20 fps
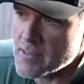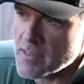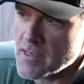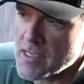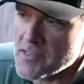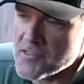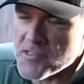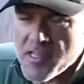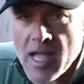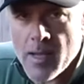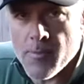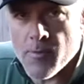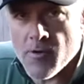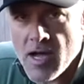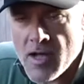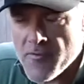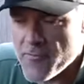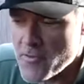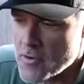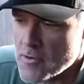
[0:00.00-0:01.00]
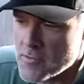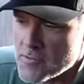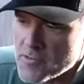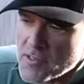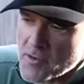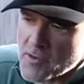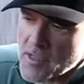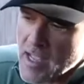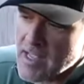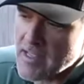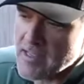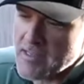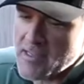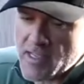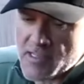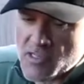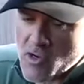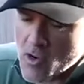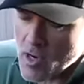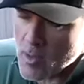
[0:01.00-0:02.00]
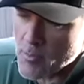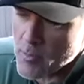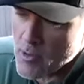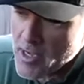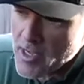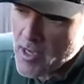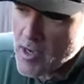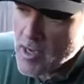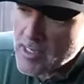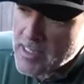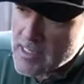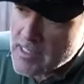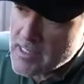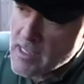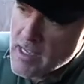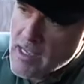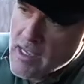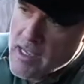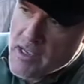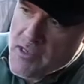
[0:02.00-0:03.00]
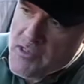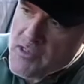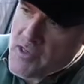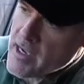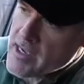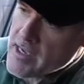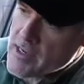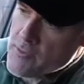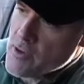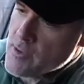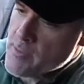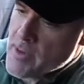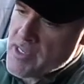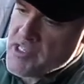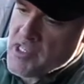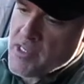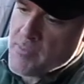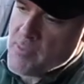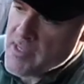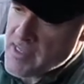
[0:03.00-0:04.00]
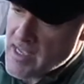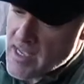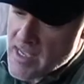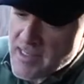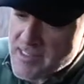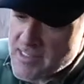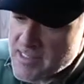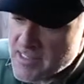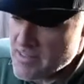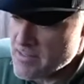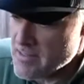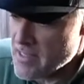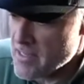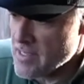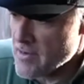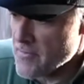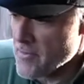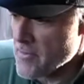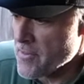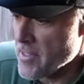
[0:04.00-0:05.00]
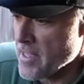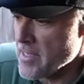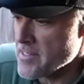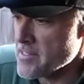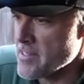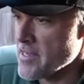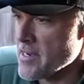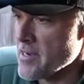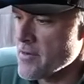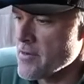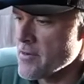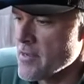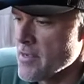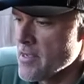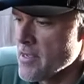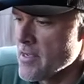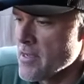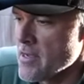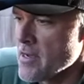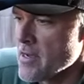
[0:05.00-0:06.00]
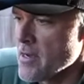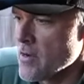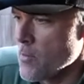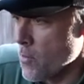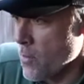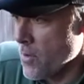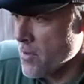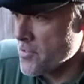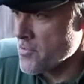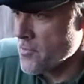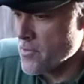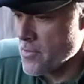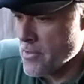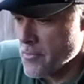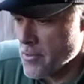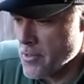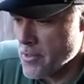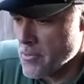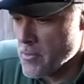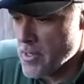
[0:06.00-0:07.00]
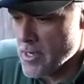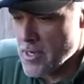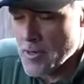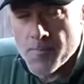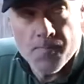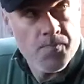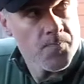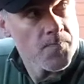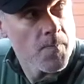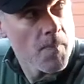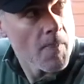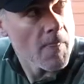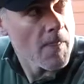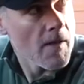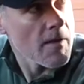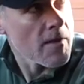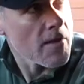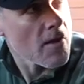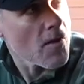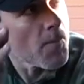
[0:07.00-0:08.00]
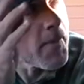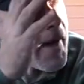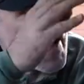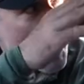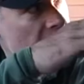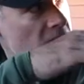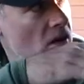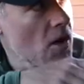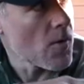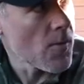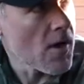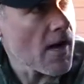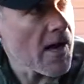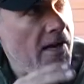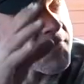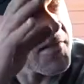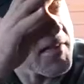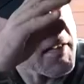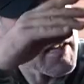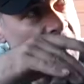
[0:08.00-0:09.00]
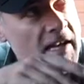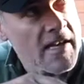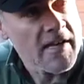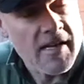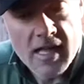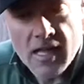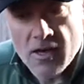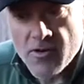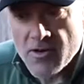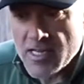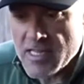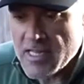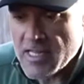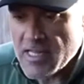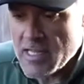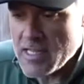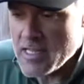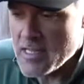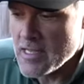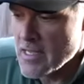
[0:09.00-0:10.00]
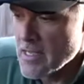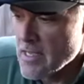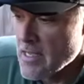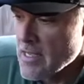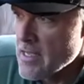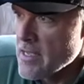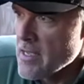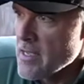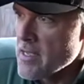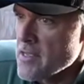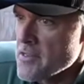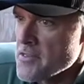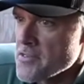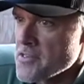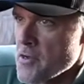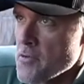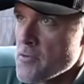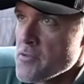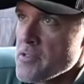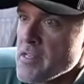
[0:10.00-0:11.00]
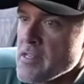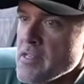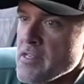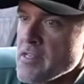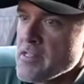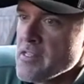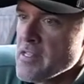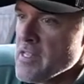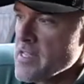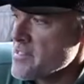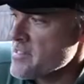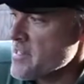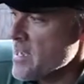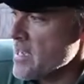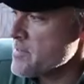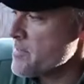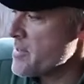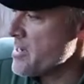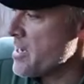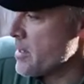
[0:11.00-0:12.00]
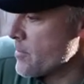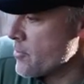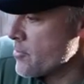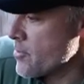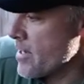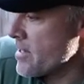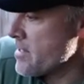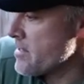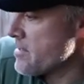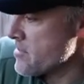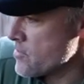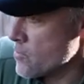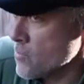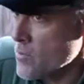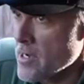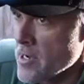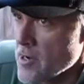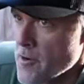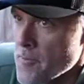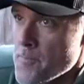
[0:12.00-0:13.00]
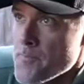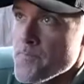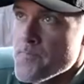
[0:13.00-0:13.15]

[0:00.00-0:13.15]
I use an Apple iPhone, so it, ha it, has CarPlay on it, so I can run my GPS and, and different things in there. Uh, works really, really well you know, back dome lights, again, LED. So the, the inside's been upgraded as well.